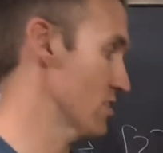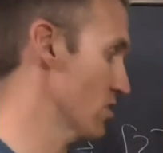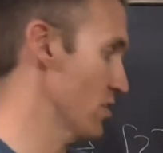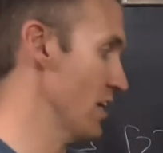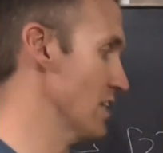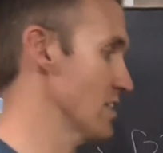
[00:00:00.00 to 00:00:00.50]

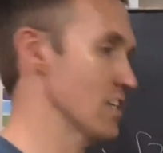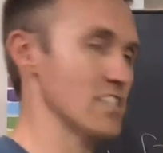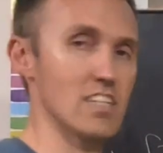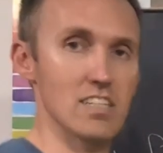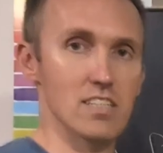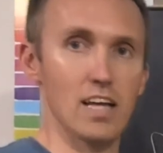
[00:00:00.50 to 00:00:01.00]
So the
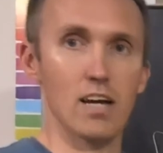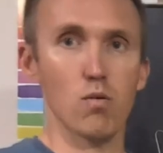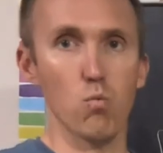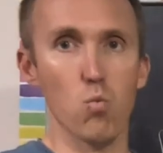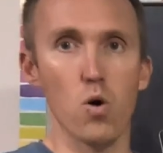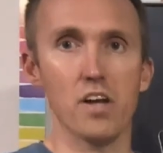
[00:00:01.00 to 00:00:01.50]
identity is like
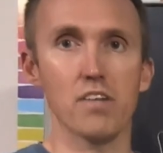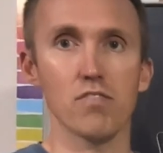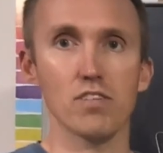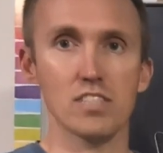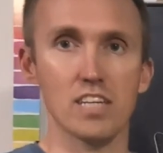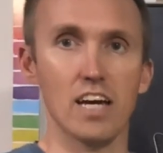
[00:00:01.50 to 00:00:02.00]
1
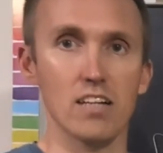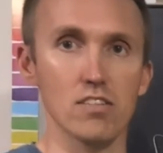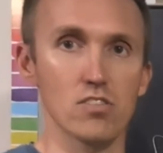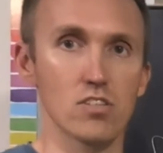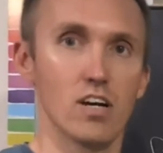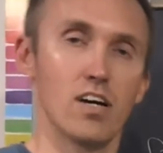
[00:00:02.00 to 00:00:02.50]
for
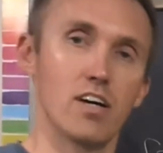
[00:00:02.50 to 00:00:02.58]
scalars.